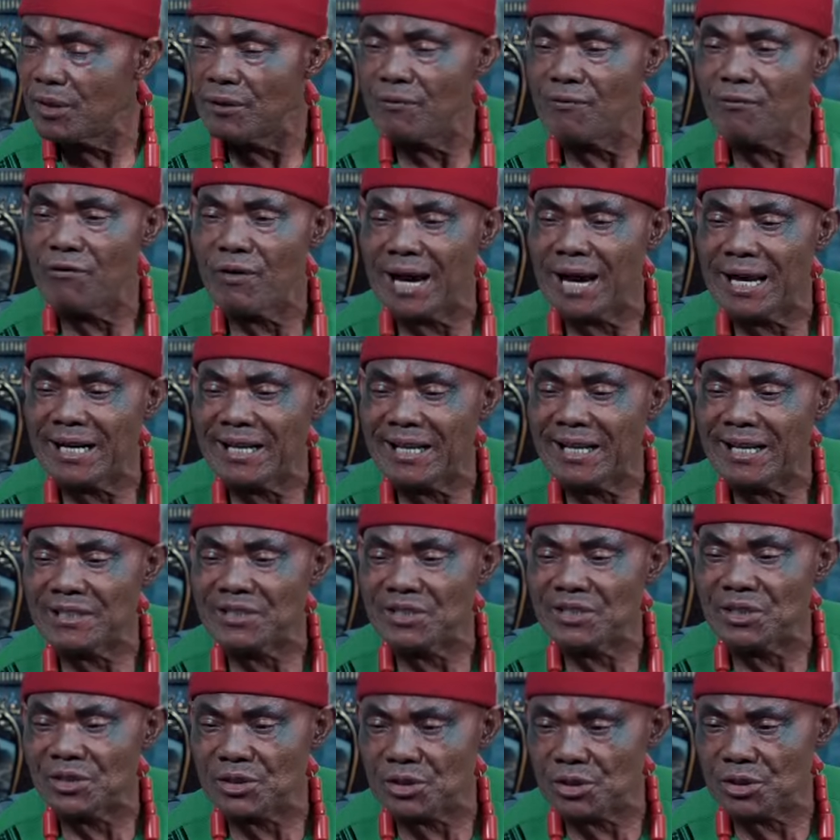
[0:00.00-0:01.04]
the final
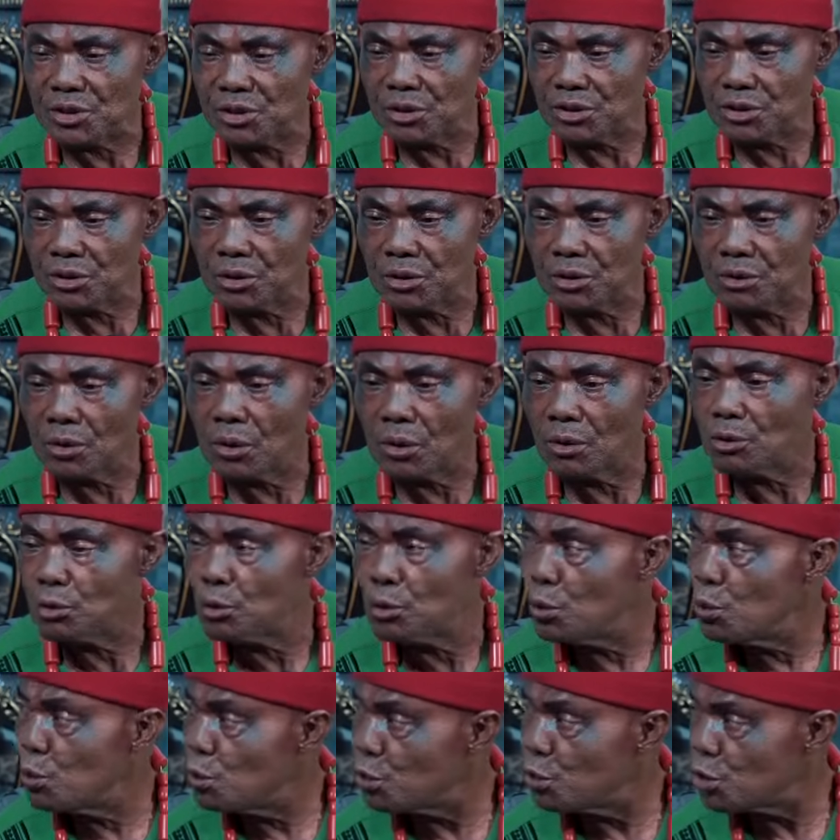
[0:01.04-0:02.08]
decision on
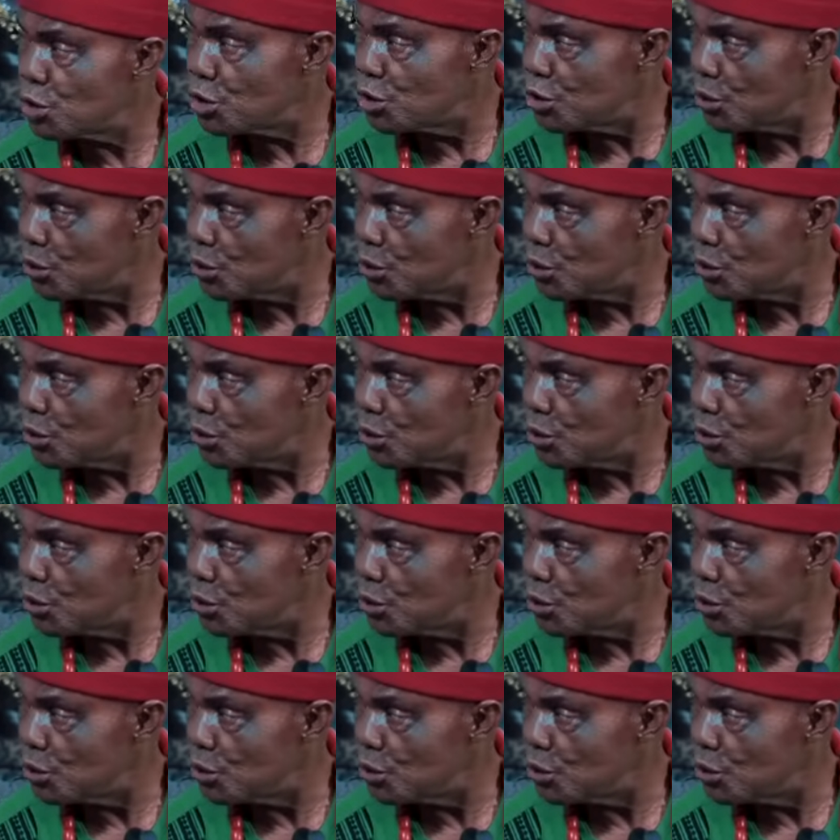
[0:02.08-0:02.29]
whose